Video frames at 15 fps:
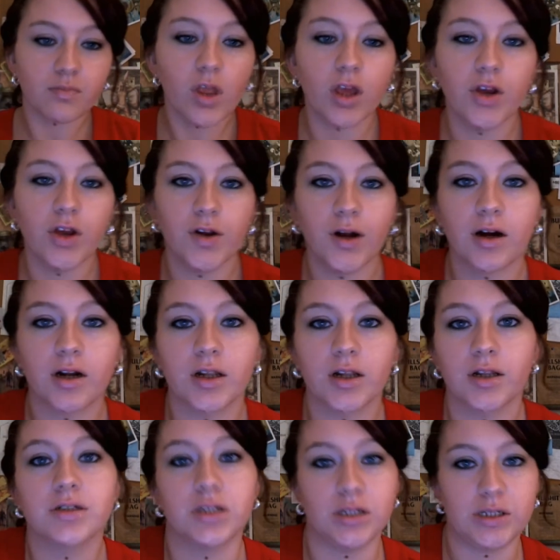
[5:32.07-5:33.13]
you're not going to
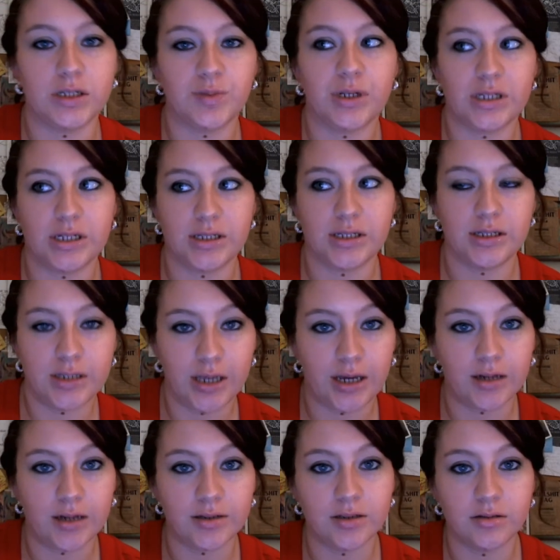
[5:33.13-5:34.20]
look to this because it doesn't
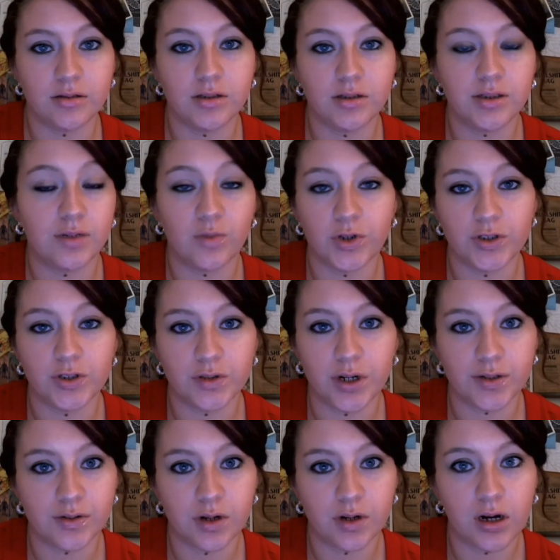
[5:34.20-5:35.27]
say tinted
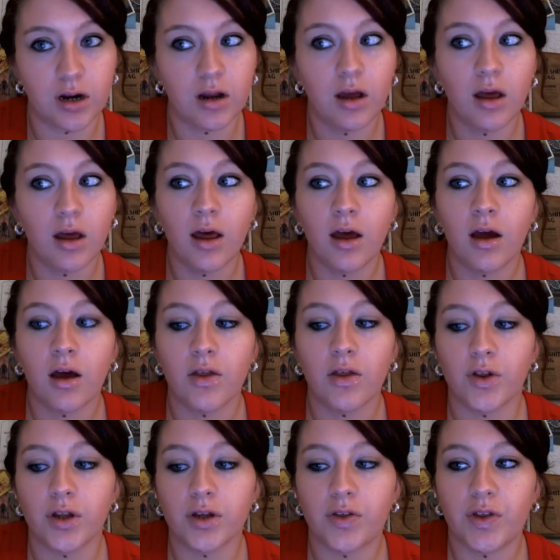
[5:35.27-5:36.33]
moisturizer on it.
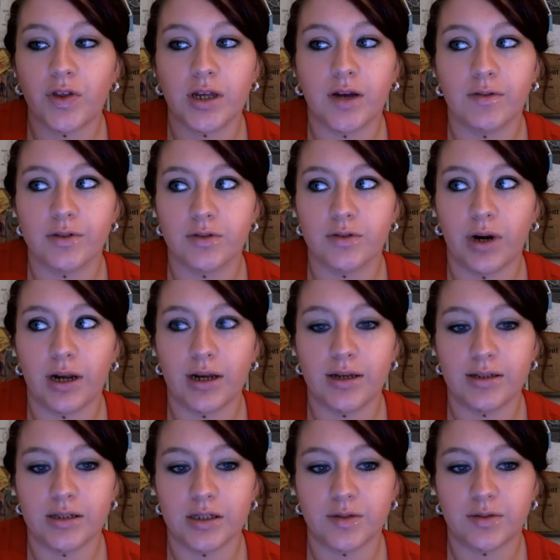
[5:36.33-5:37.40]
The only thing that gives it away
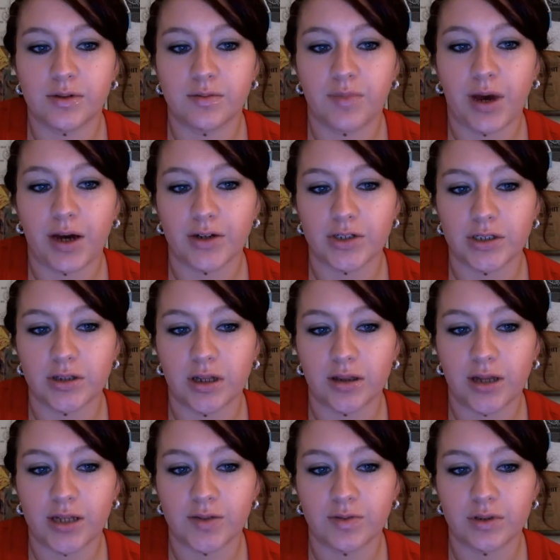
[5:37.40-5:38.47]
is its packaging. Like
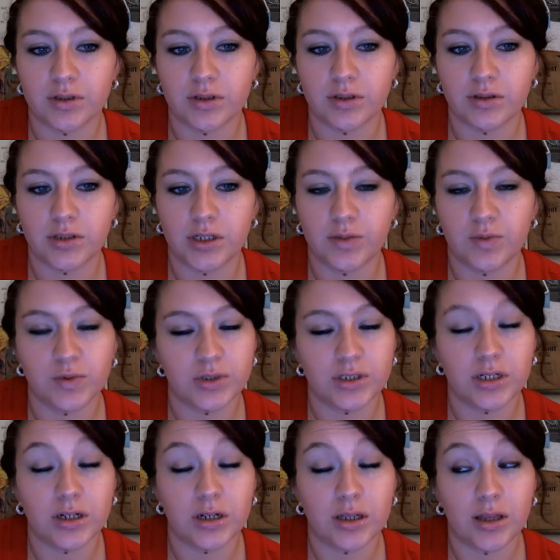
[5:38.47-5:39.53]
that's what tinted
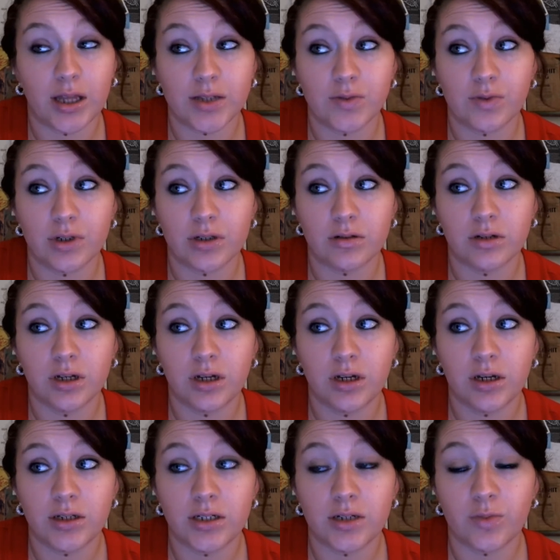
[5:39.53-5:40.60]

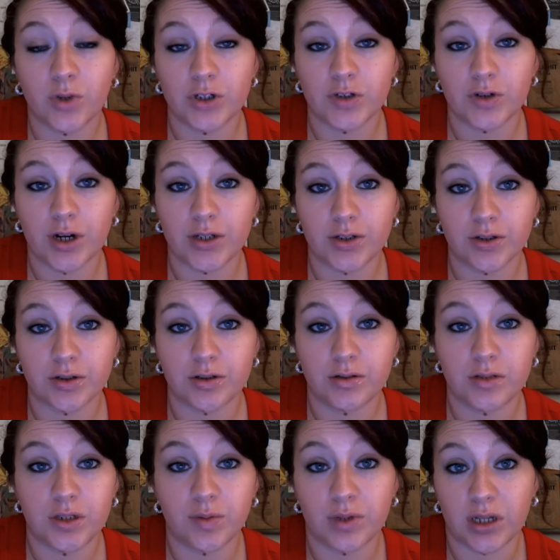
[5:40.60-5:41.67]
moisturizer
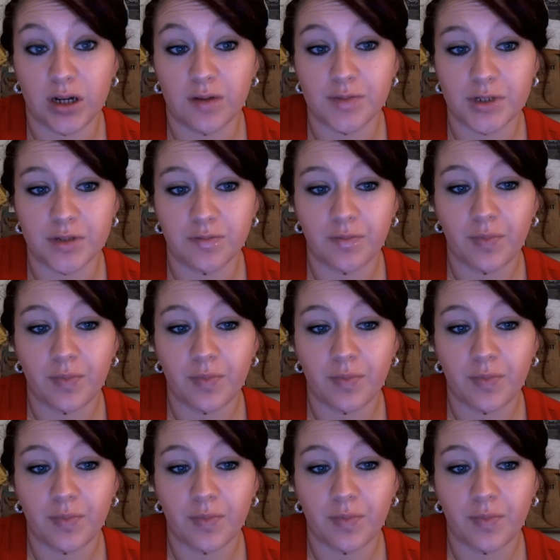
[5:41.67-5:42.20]
typically comes in.